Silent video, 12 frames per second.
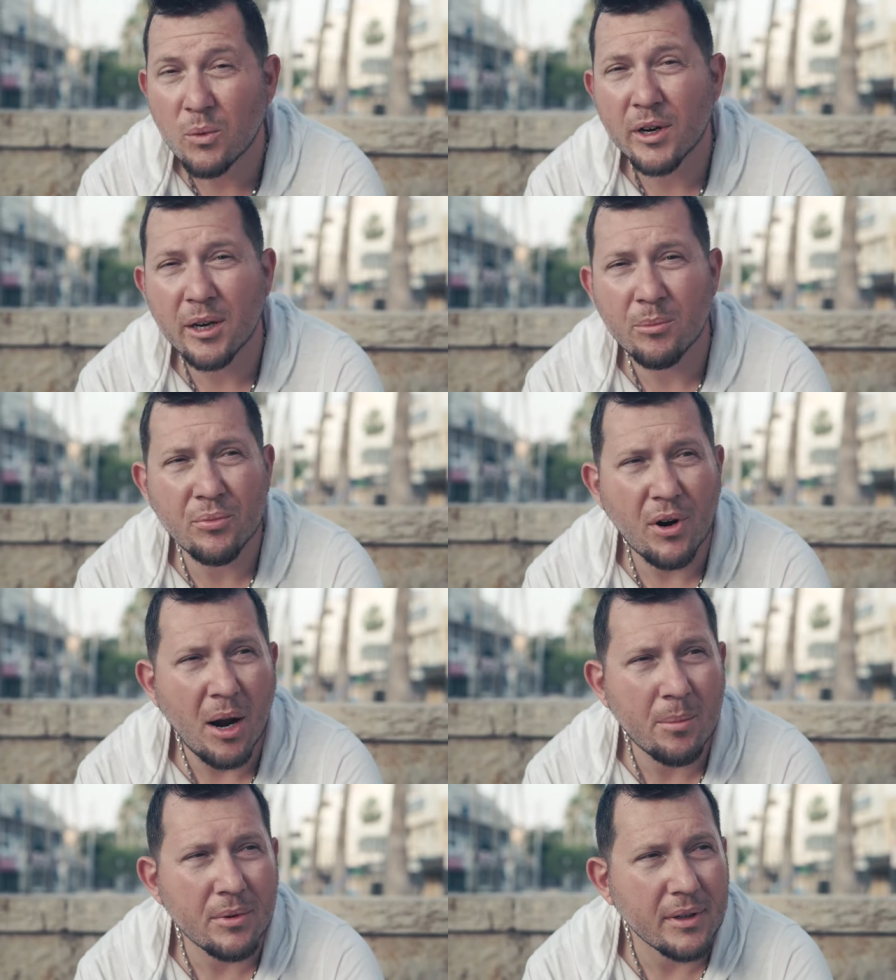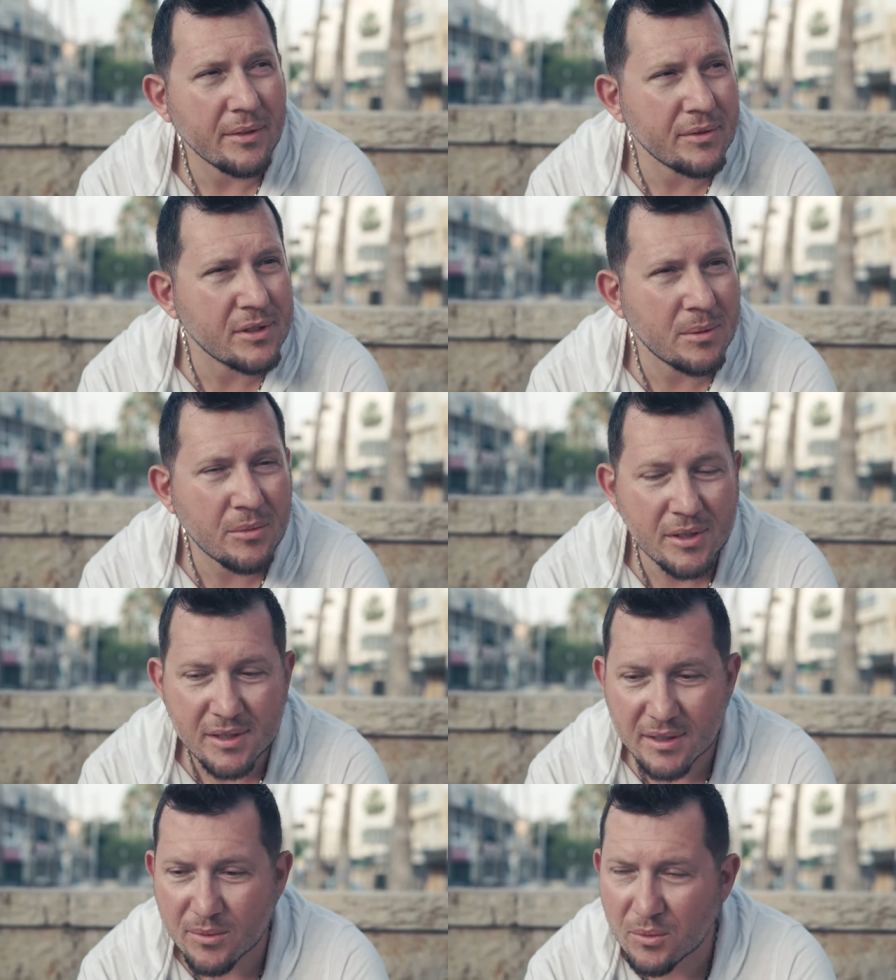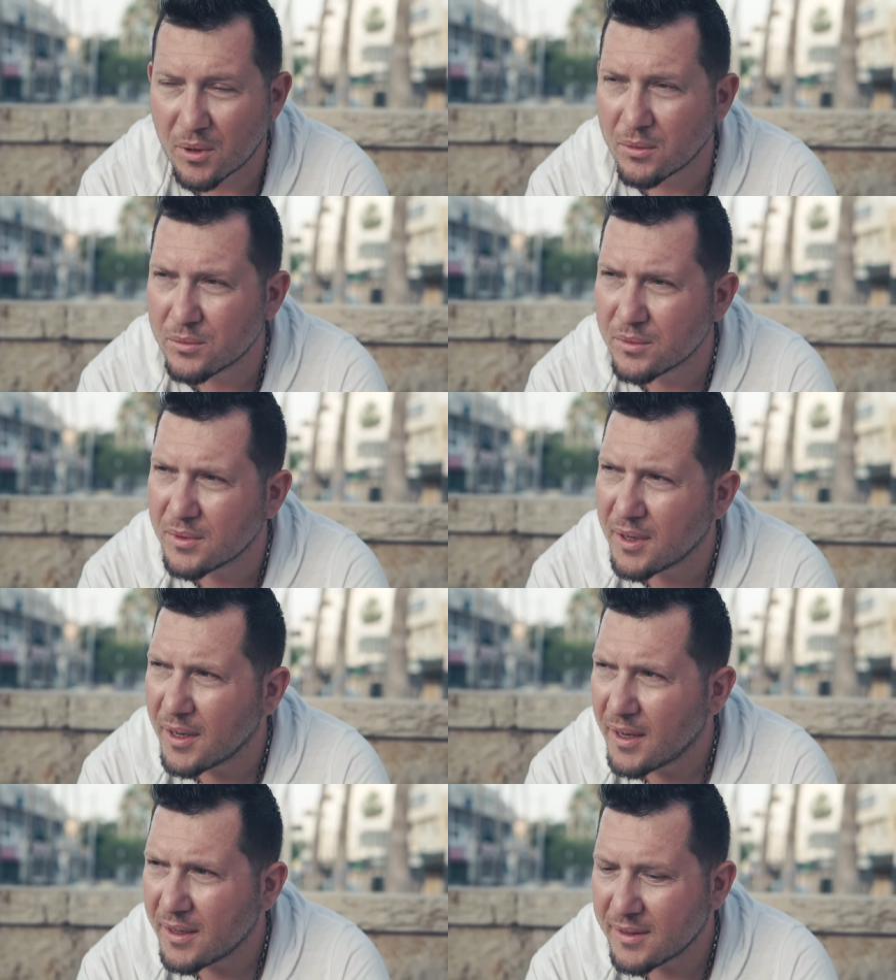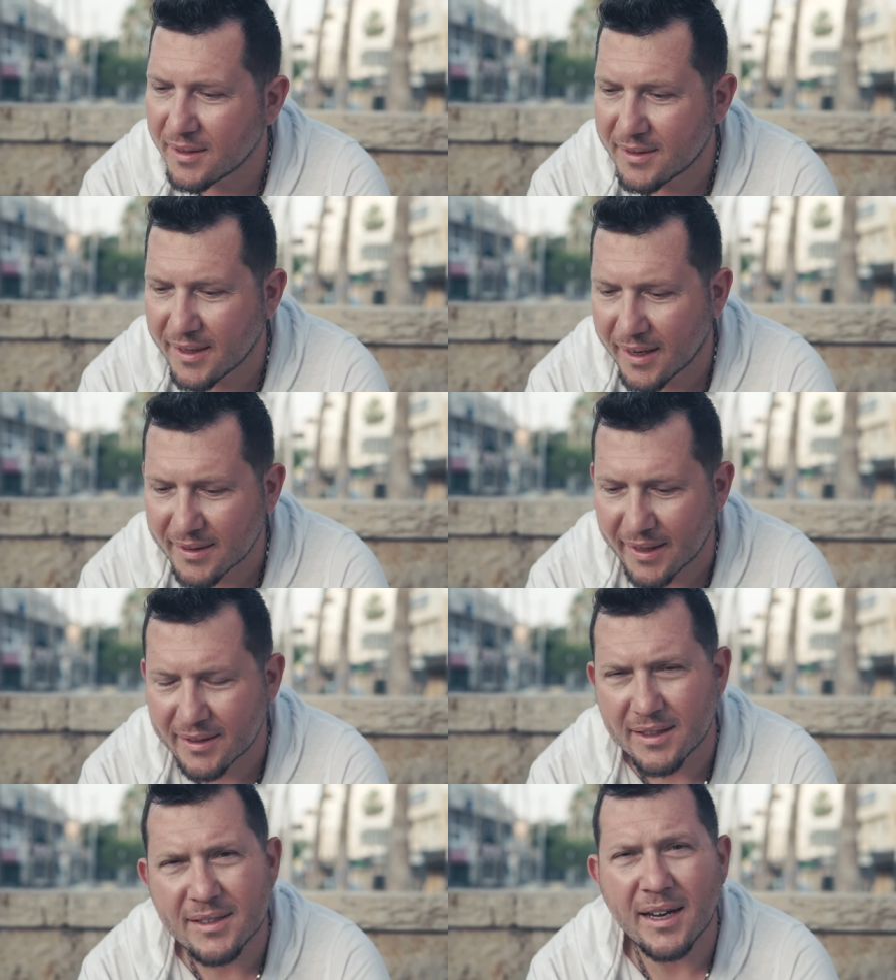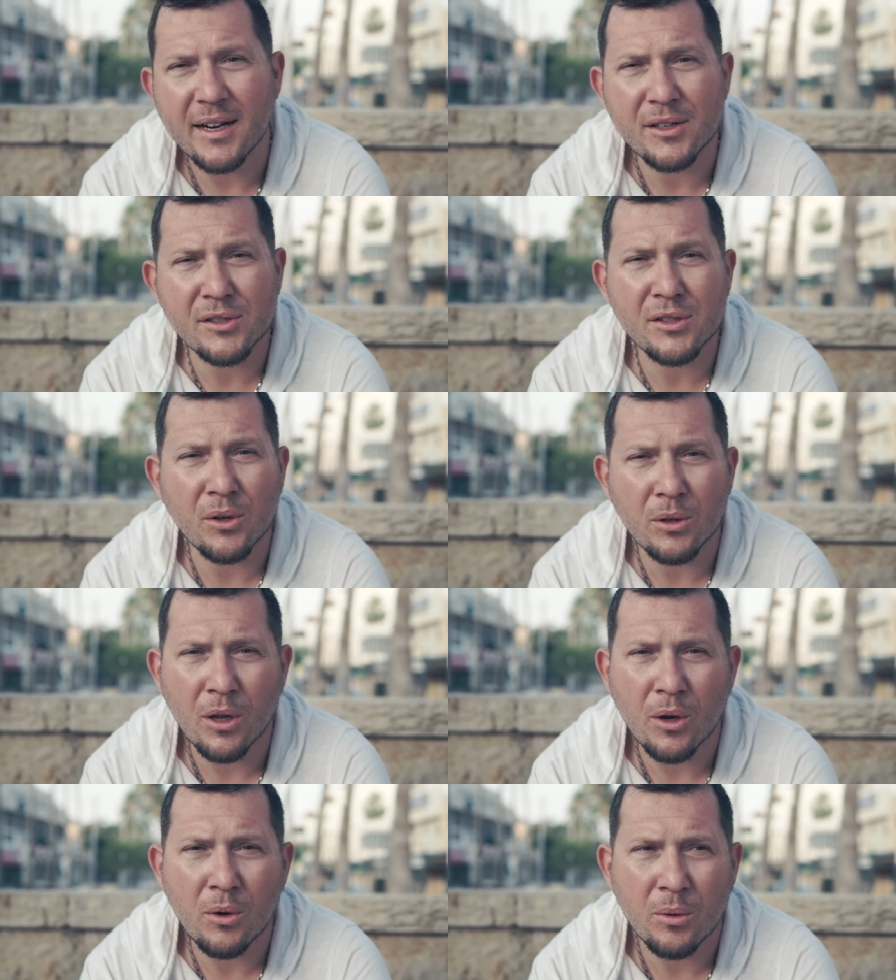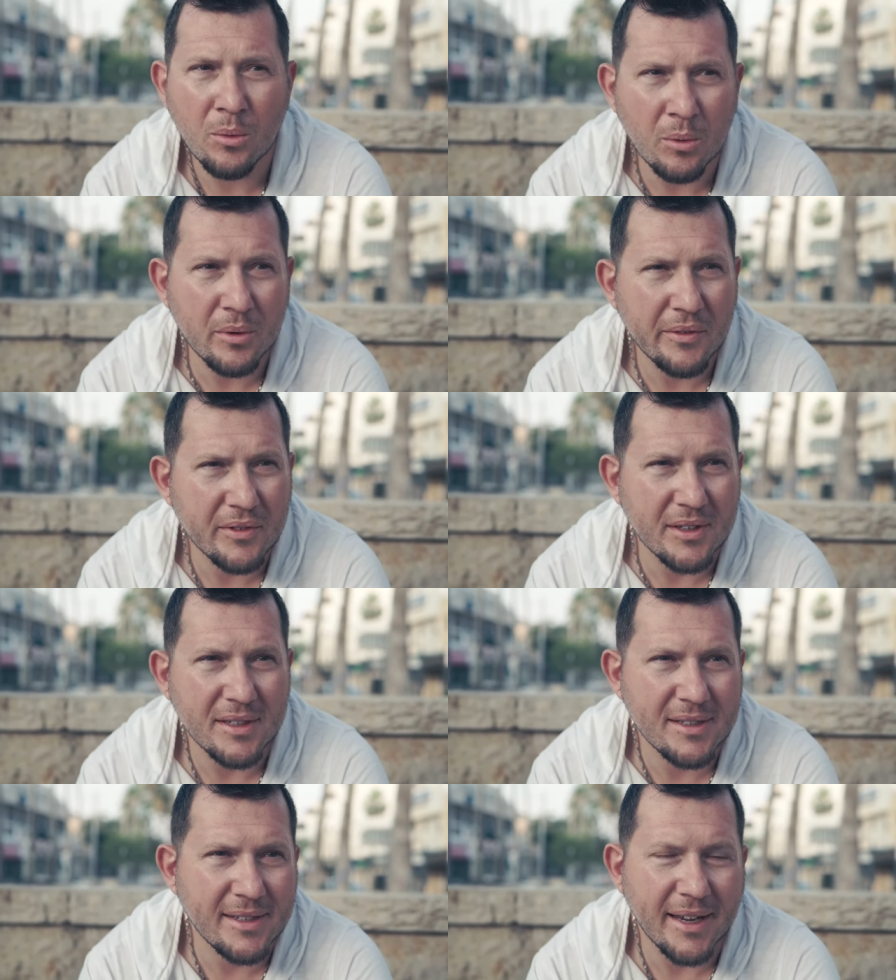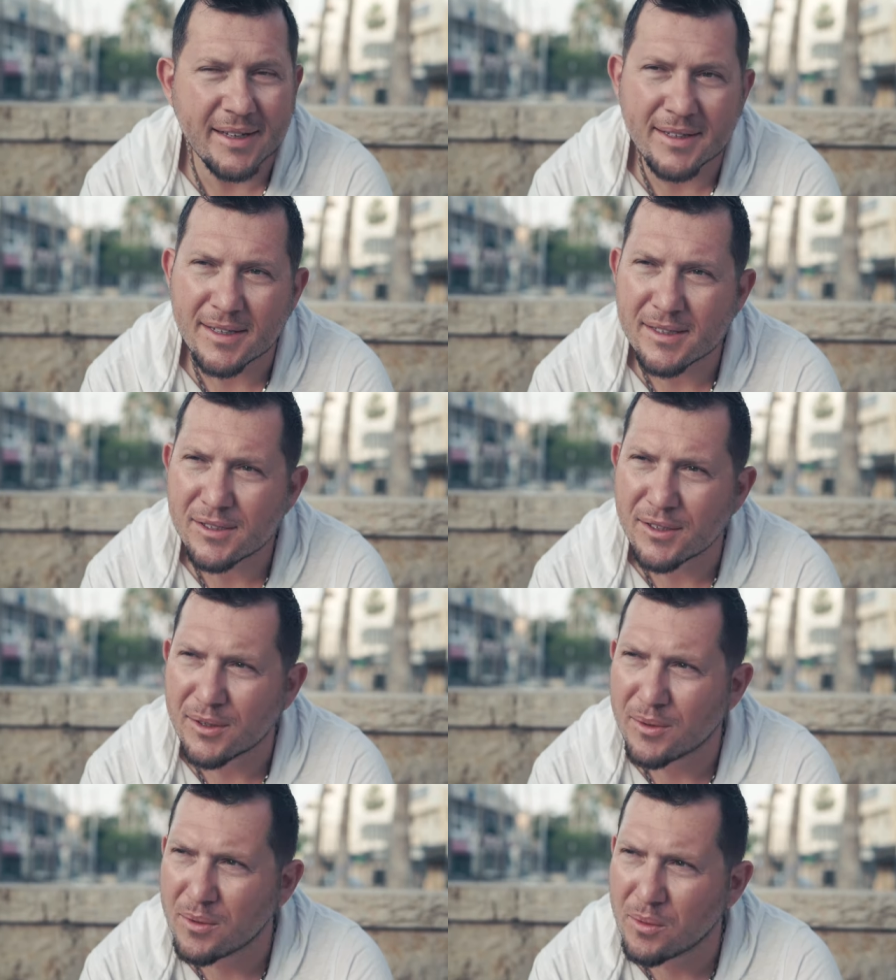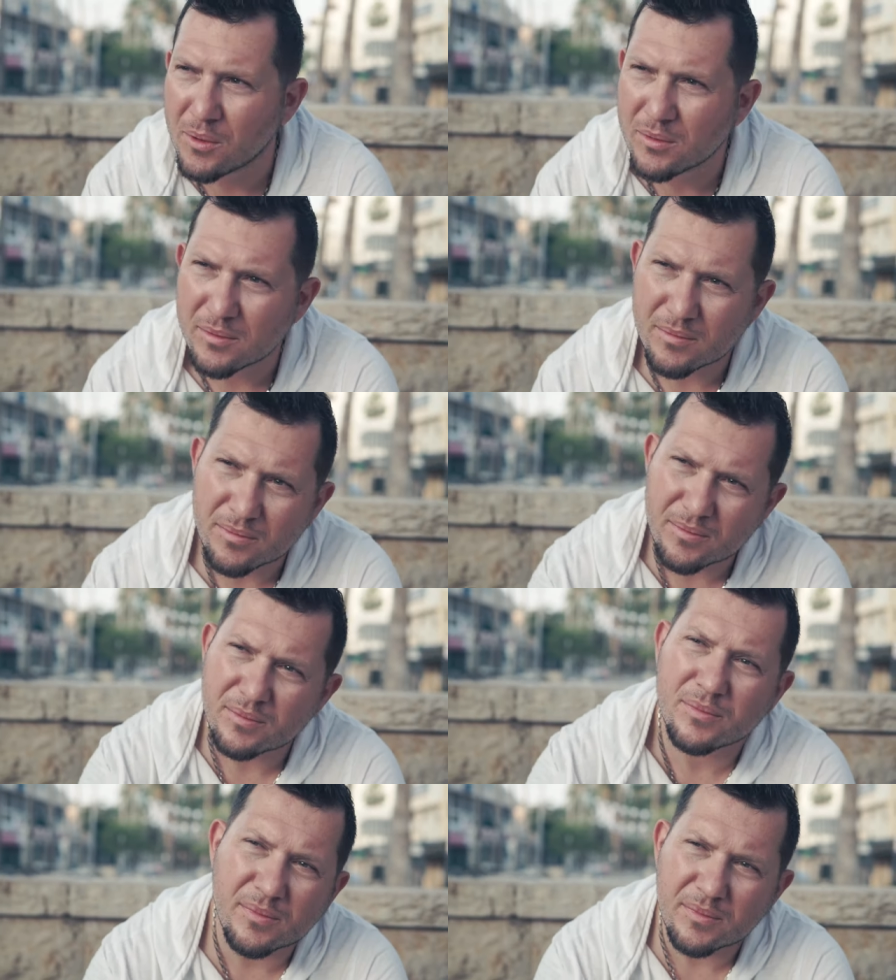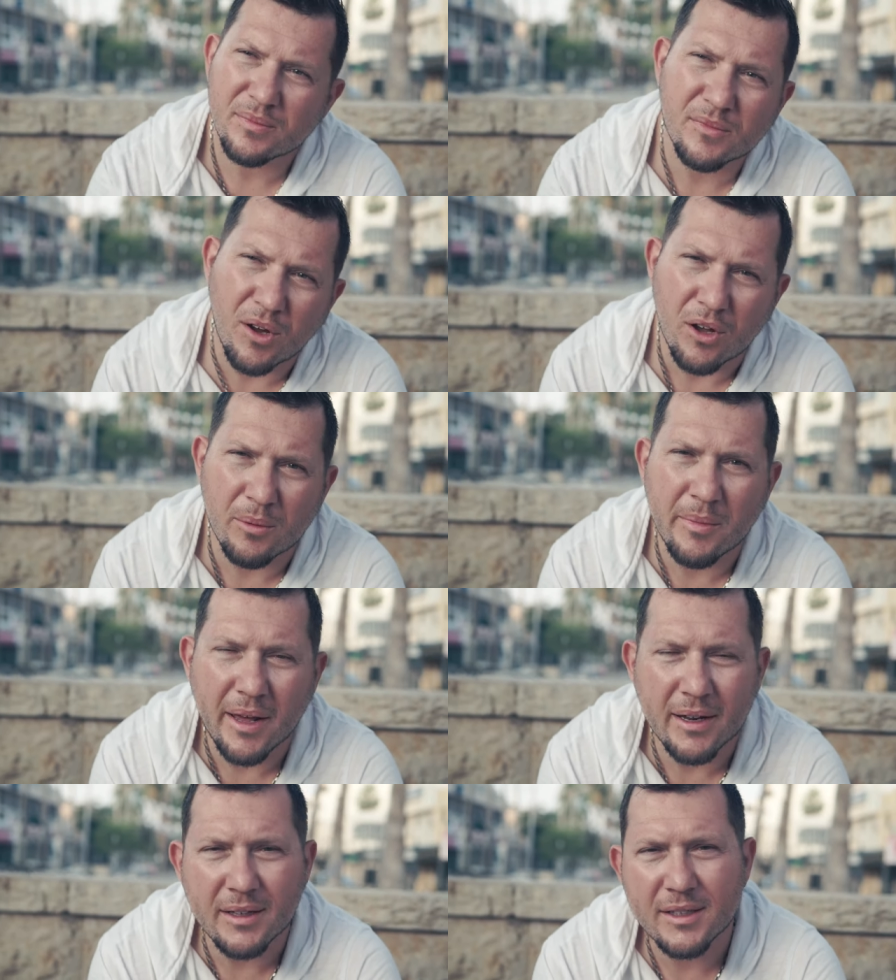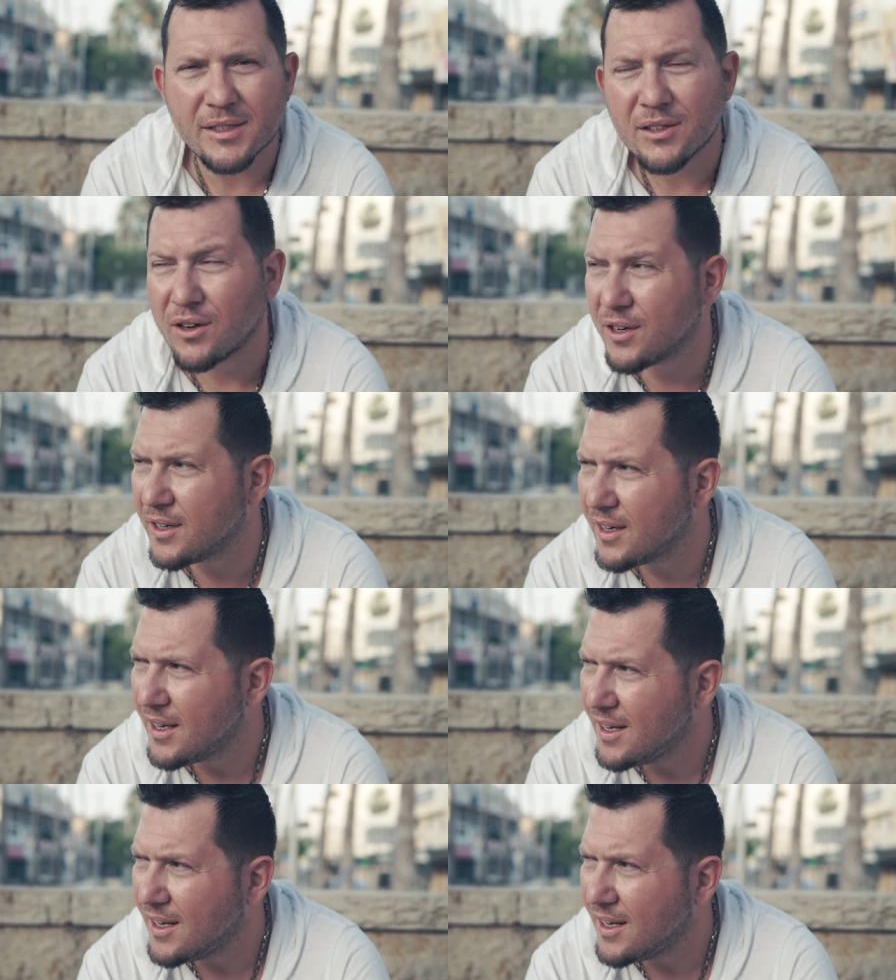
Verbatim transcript: not working properly. For some reason it won't detect, like the tire is so low it won't even detect it, so it won't automatically start.